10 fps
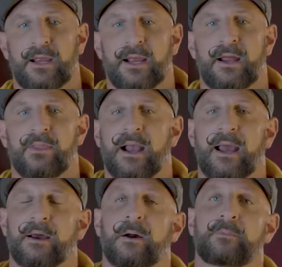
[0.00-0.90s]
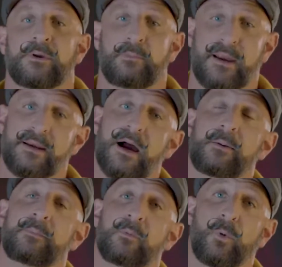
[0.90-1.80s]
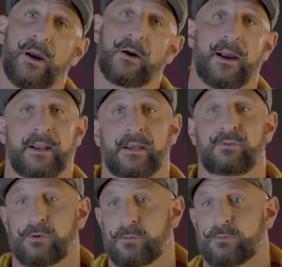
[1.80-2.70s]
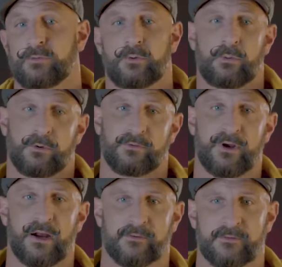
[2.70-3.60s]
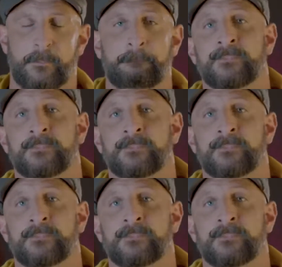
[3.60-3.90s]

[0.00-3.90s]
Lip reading: and that you may not wear any shoes or socks.